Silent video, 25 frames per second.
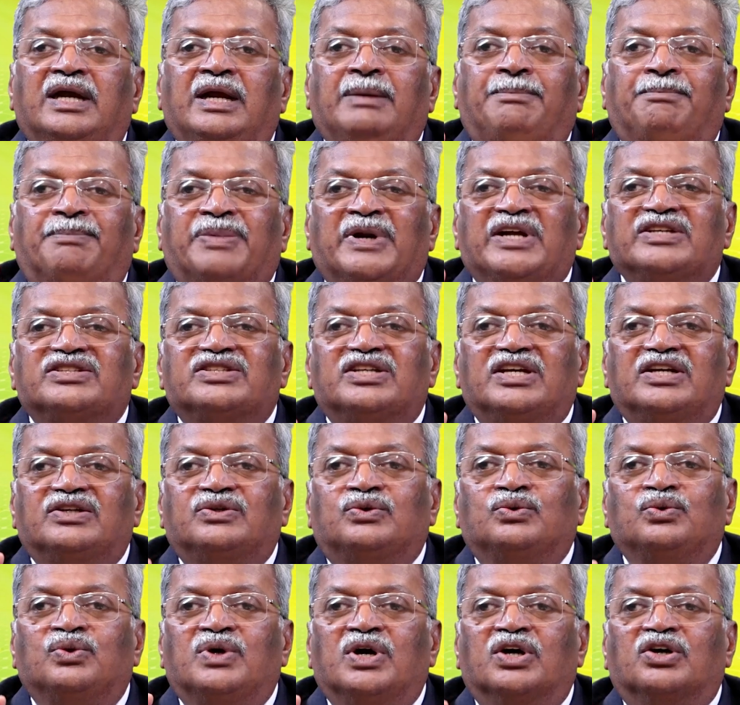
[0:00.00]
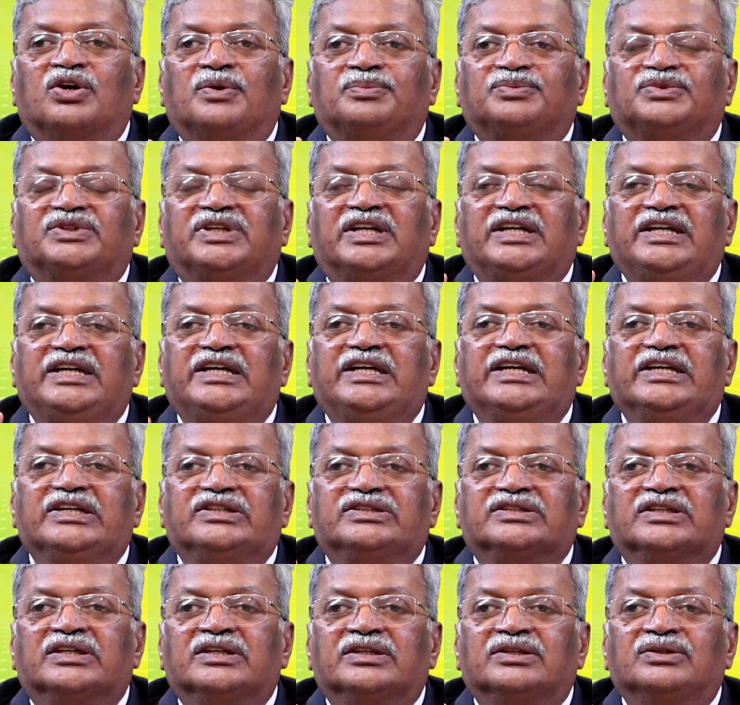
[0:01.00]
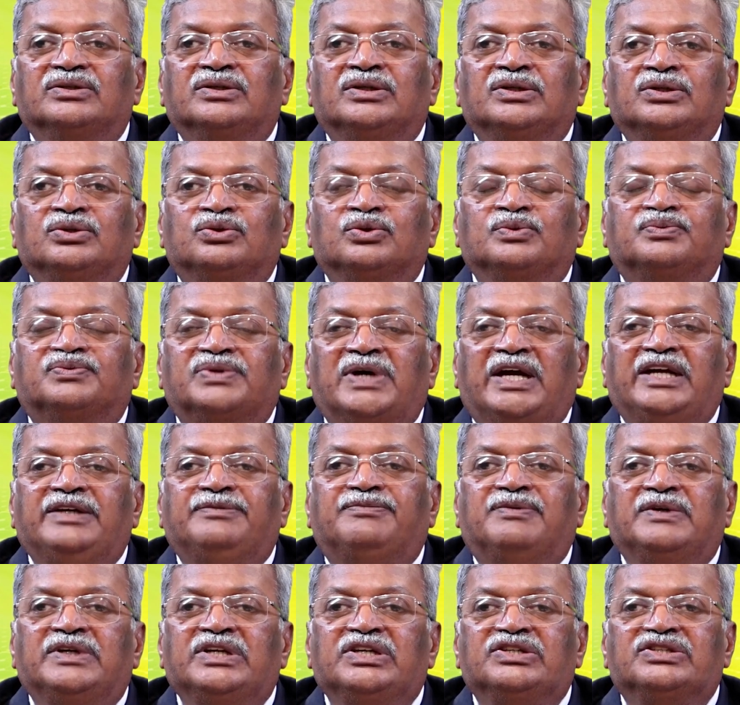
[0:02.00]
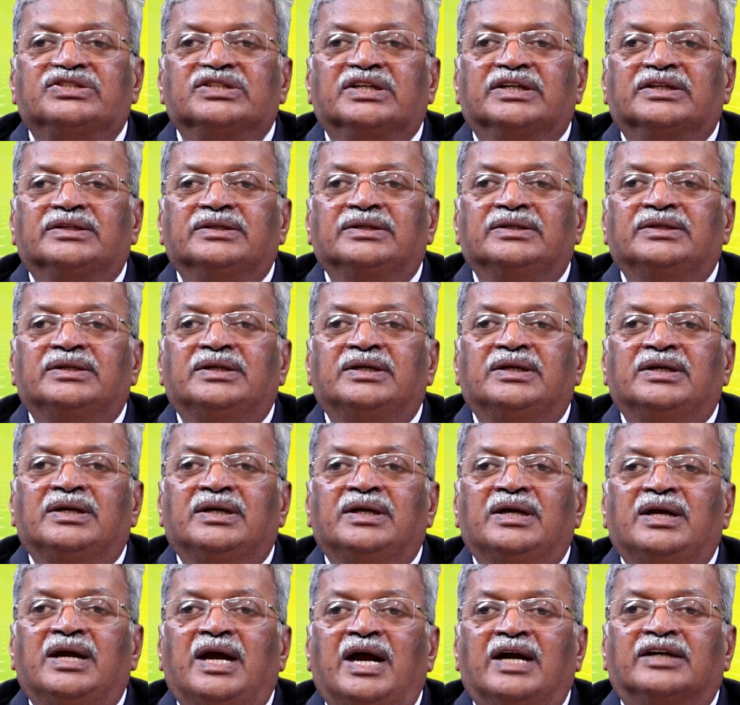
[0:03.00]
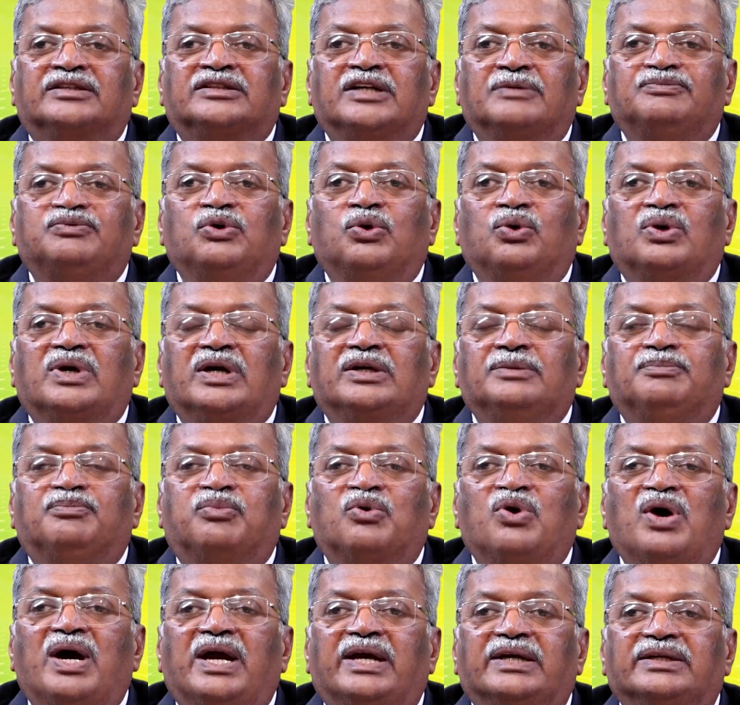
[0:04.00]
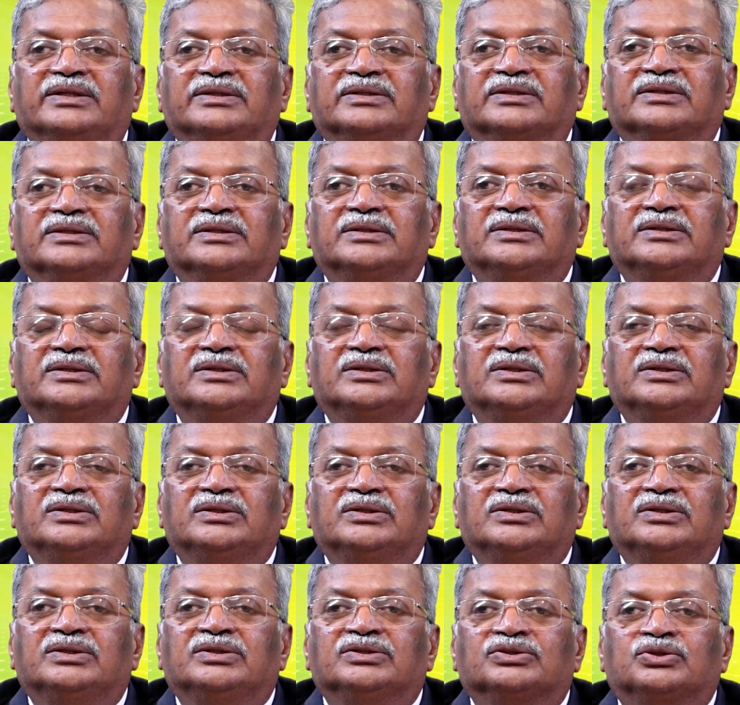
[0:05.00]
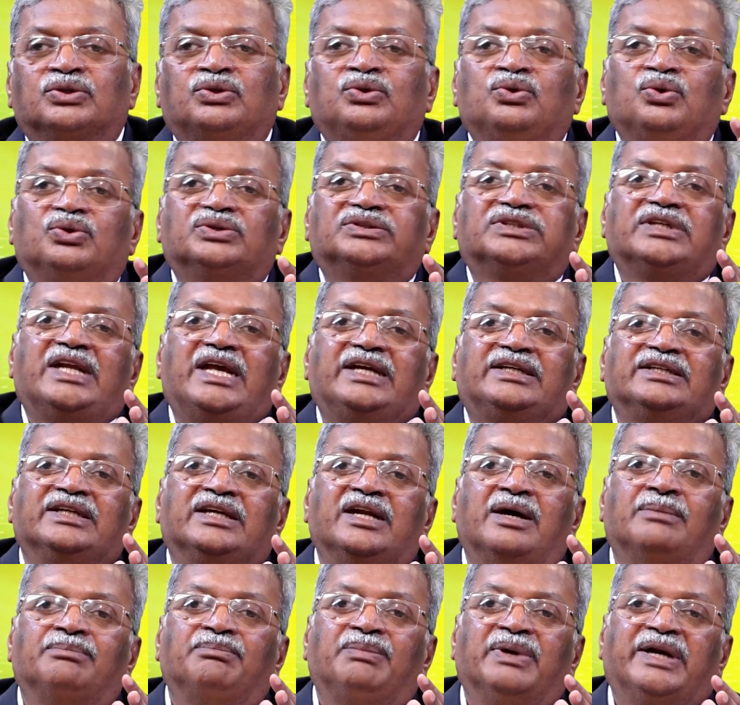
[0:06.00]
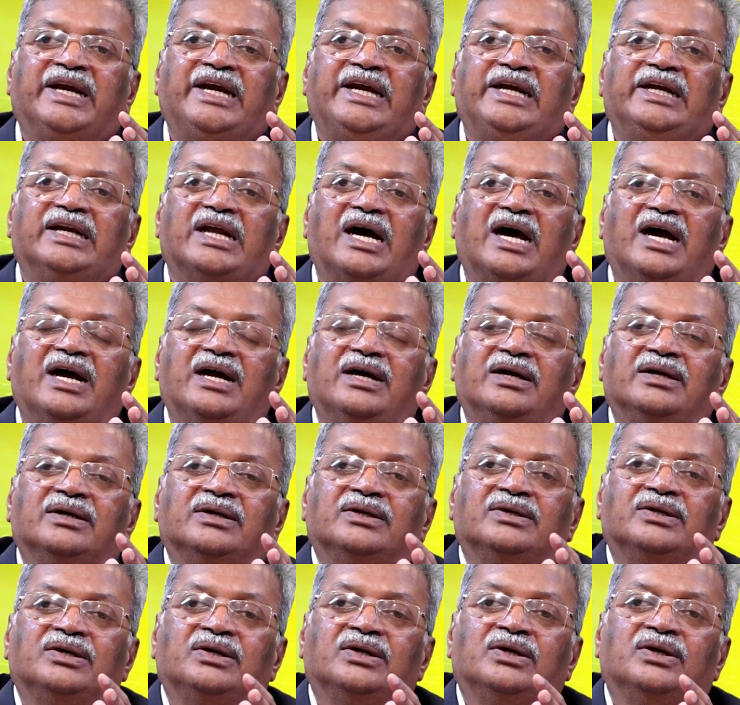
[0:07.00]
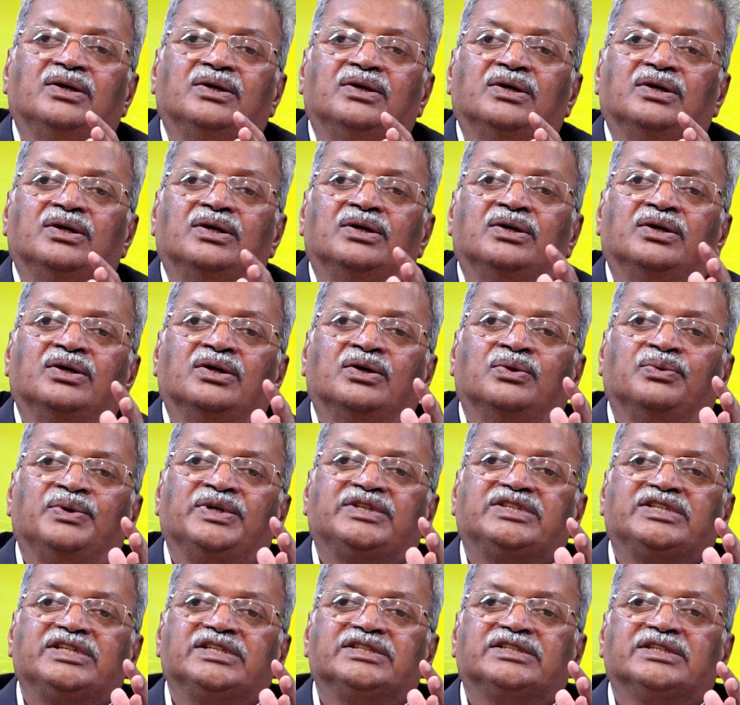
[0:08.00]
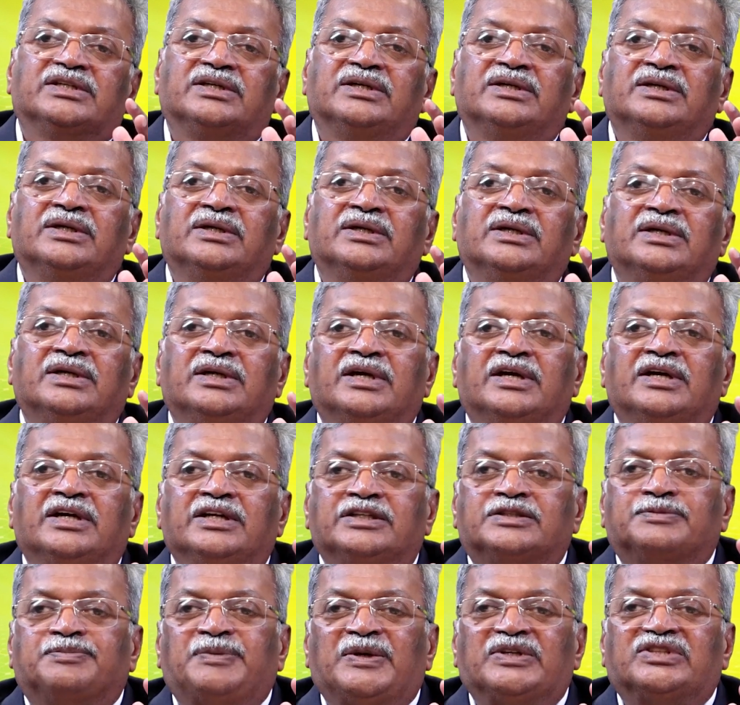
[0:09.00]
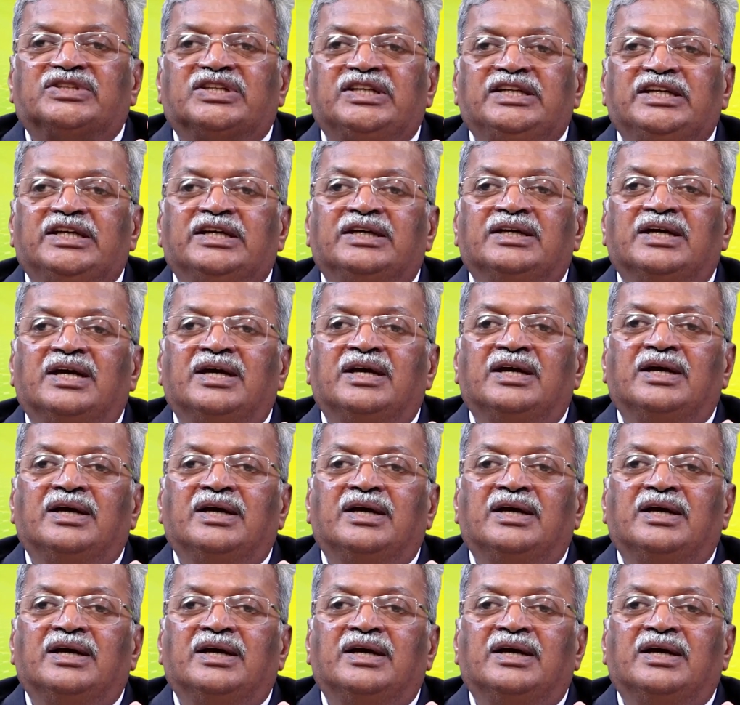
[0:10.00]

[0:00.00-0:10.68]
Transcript: a pressure cooker of 3 liter to 5 liter at the focal point. So, looks like an umbrella which is especially